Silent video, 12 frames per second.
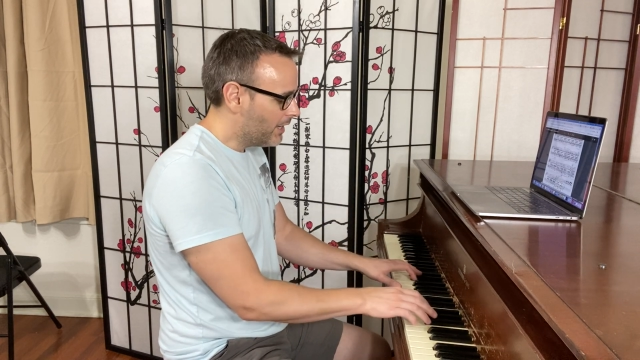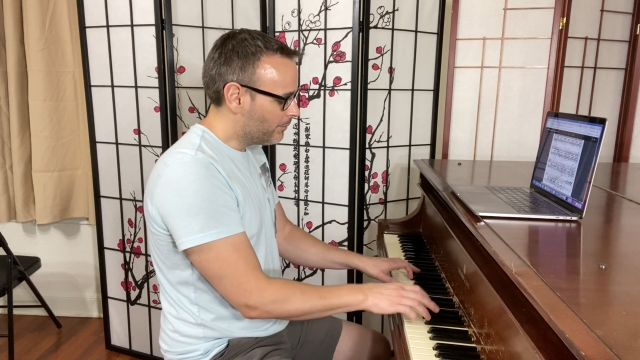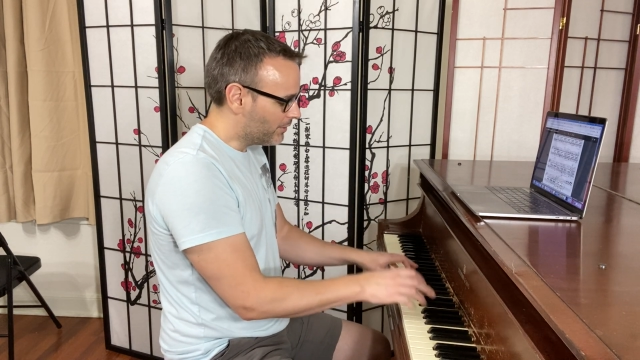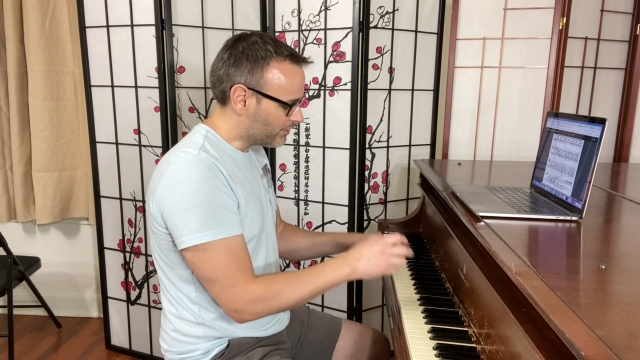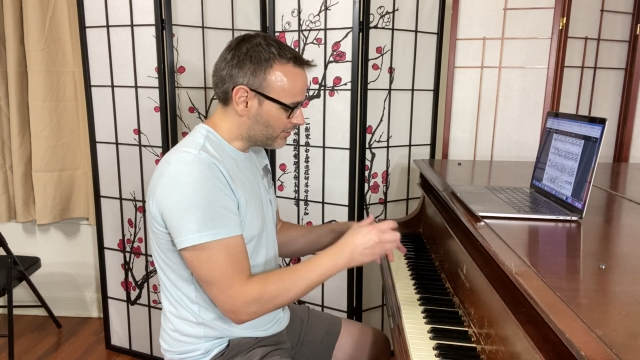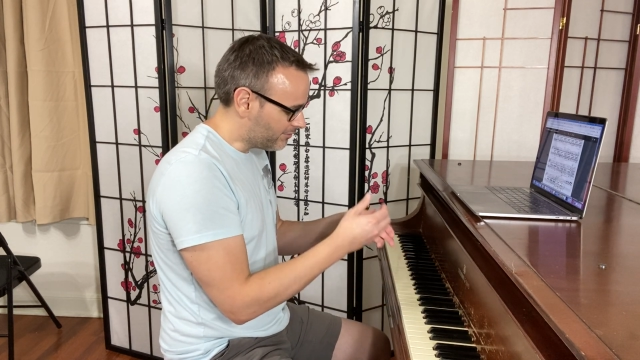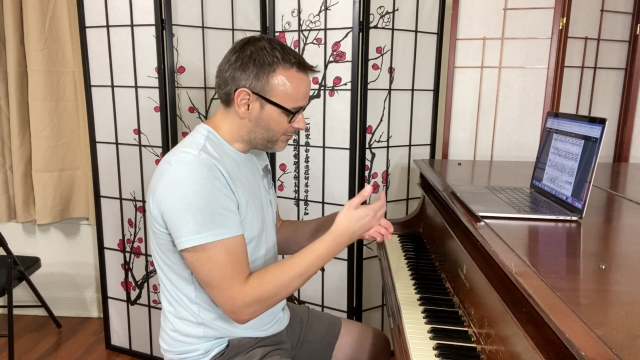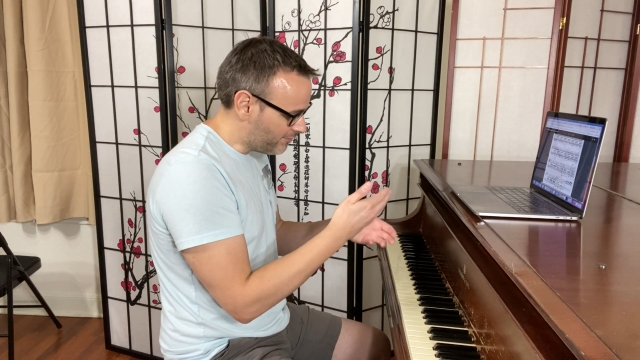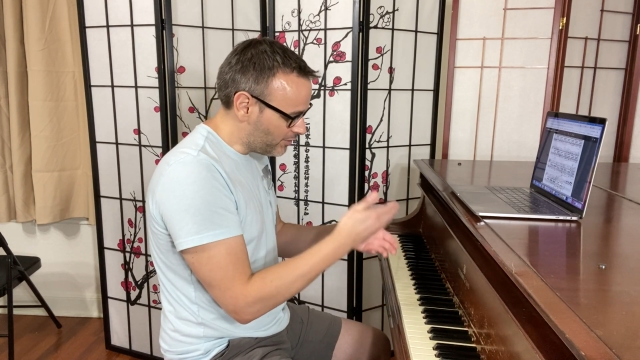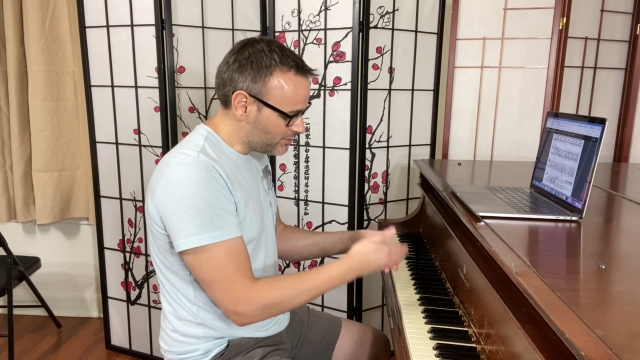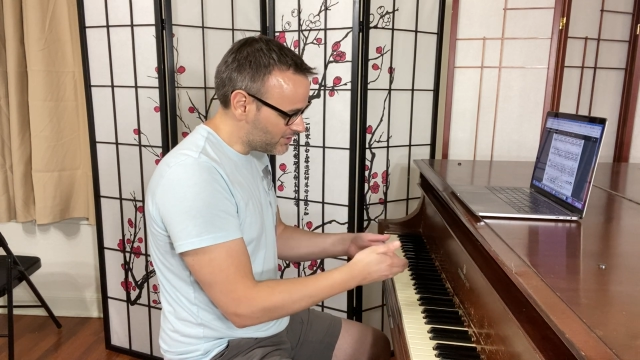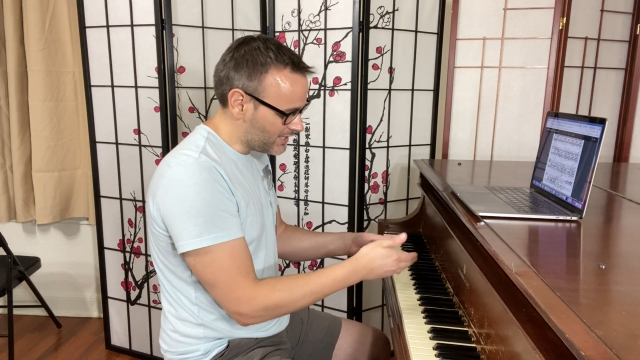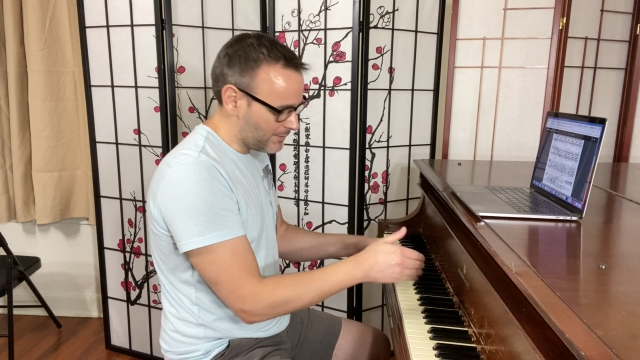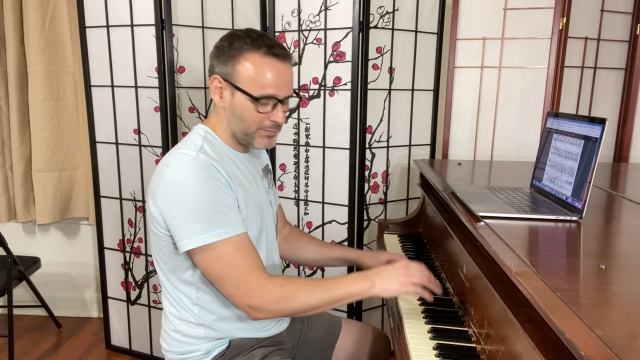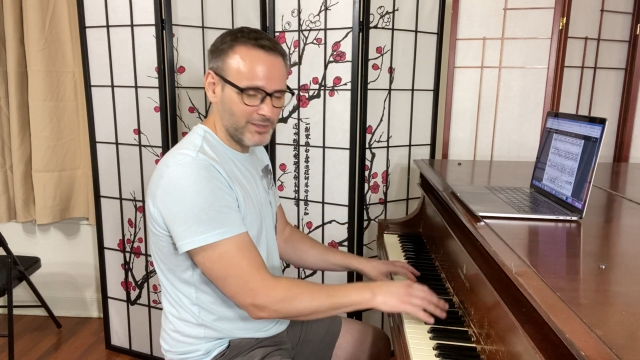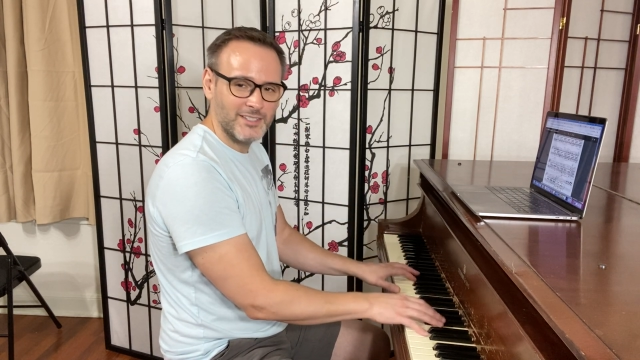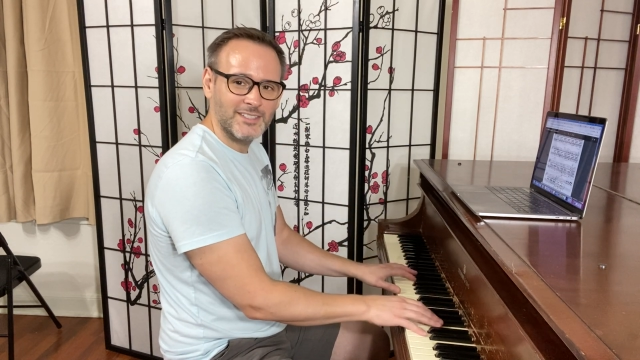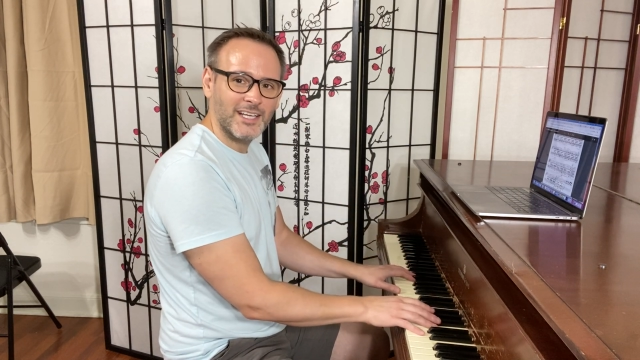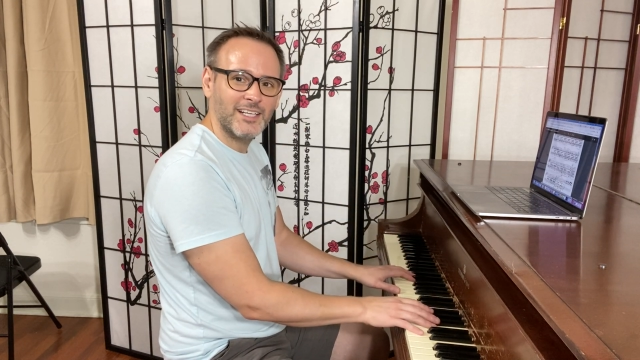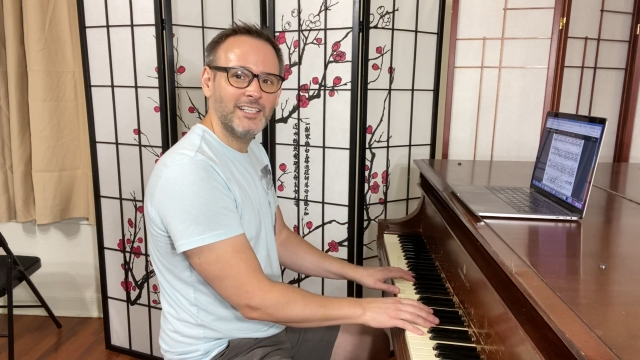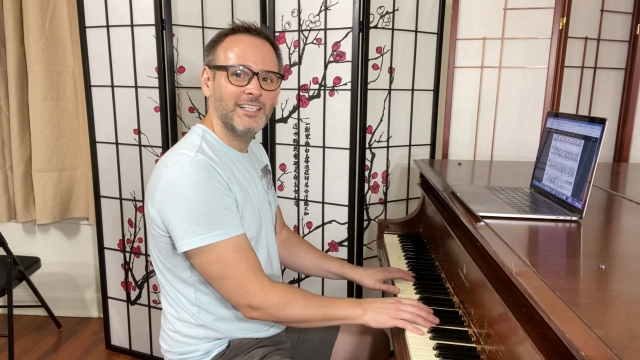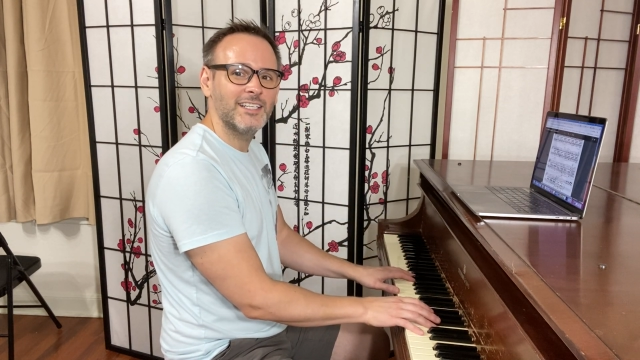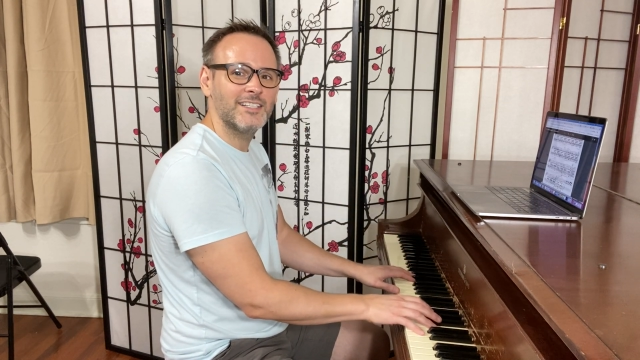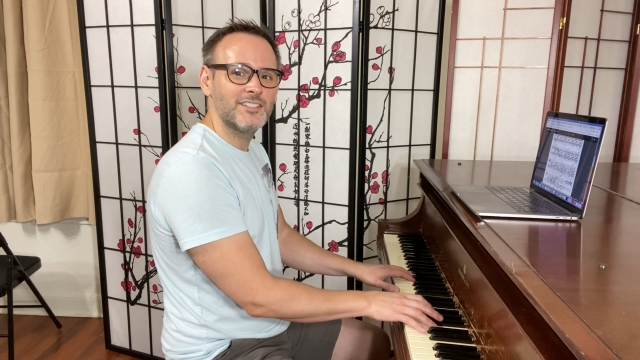But the first step in the
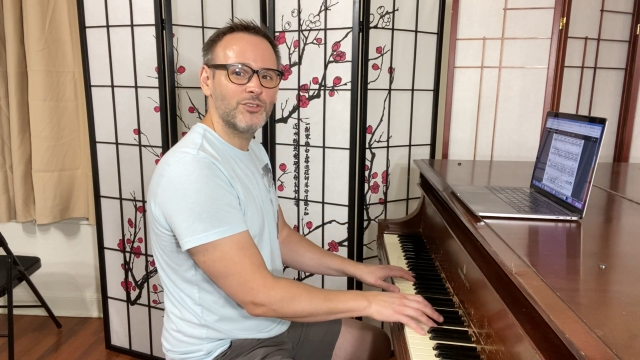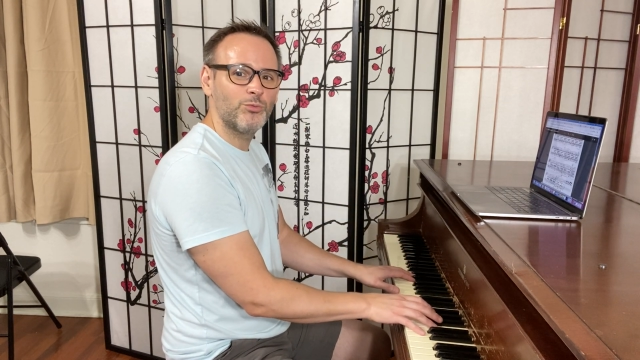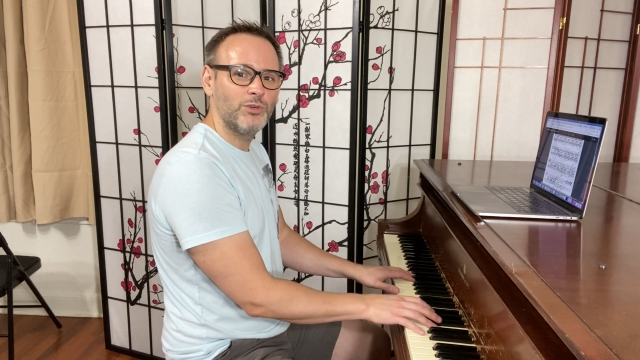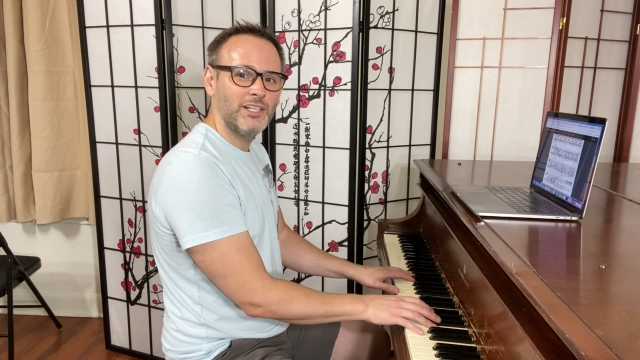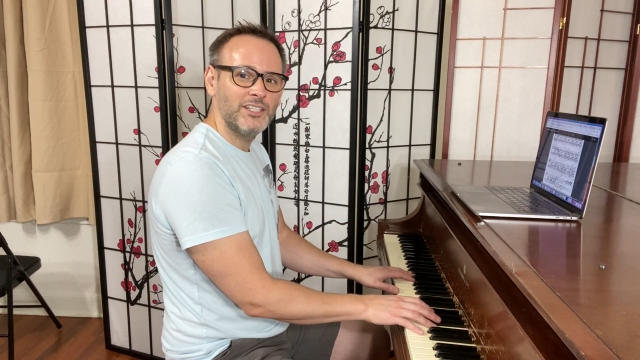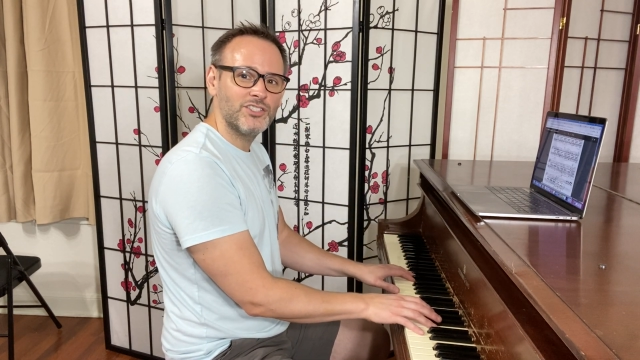technique is to really